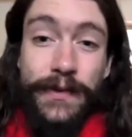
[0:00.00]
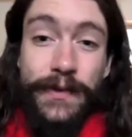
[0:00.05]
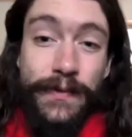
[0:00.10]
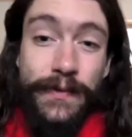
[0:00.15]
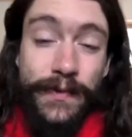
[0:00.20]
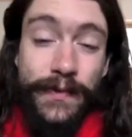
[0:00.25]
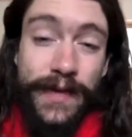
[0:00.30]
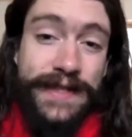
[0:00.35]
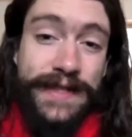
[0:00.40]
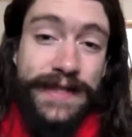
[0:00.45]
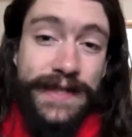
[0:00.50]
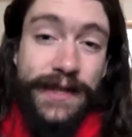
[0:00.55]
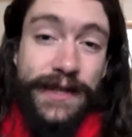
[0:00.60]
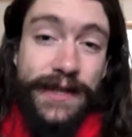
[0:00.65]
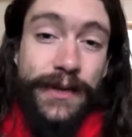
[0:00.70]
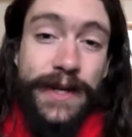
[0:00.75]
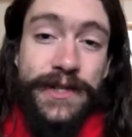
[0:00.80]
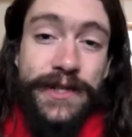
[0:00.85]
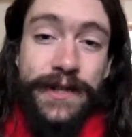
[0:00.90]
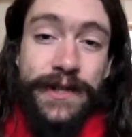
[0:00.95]
that's the
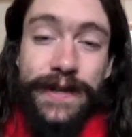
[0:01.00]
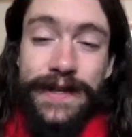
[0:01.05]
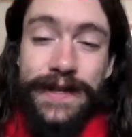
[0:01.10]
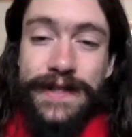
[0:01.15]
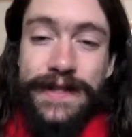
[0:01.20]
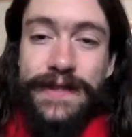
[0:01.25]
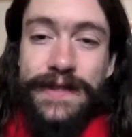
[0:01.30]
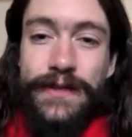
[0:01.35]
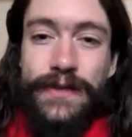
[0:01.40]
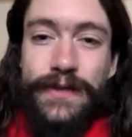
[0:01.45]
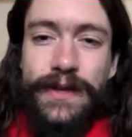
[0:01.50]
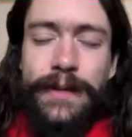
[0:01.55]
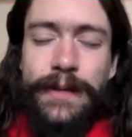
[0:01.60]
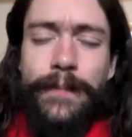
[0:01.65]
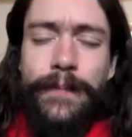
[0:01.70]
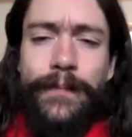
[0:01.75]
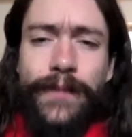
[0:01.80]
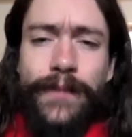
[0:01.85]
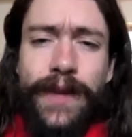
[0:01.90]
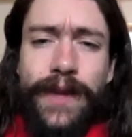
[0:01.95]
question is,
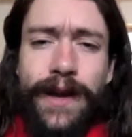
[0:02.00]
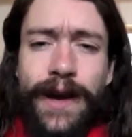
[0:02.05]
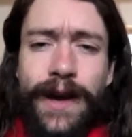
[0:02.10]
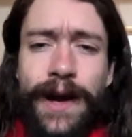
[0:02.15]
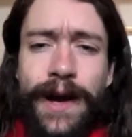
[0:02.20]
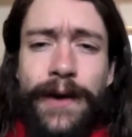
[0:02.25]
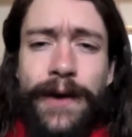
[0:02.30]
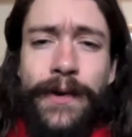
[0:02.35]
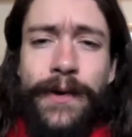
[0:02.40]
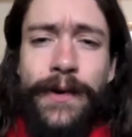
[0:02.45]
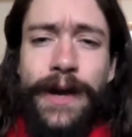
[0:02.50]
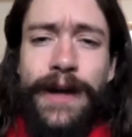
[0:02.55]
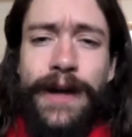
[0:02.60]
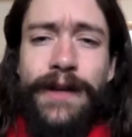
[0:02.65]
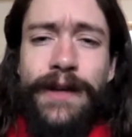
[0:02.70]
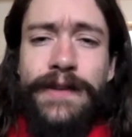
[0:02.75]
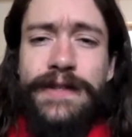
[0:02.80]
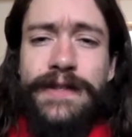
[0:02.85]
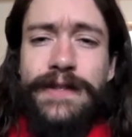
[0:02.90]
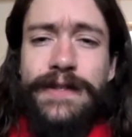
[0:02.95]
how
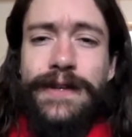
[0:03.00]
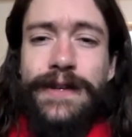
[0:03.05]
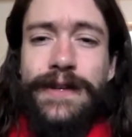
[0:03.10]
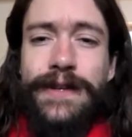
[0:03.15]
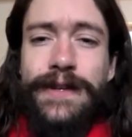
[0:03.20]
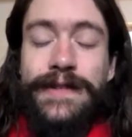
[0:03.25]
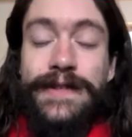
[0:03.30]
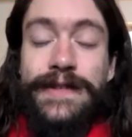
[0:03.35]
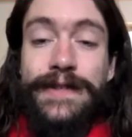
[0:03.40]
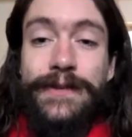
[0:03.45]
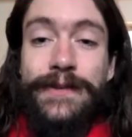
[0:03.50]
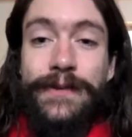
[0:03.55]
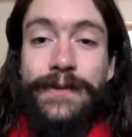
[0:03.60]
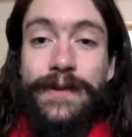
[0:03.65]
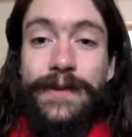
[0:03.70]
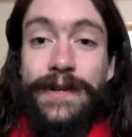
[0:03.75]
else does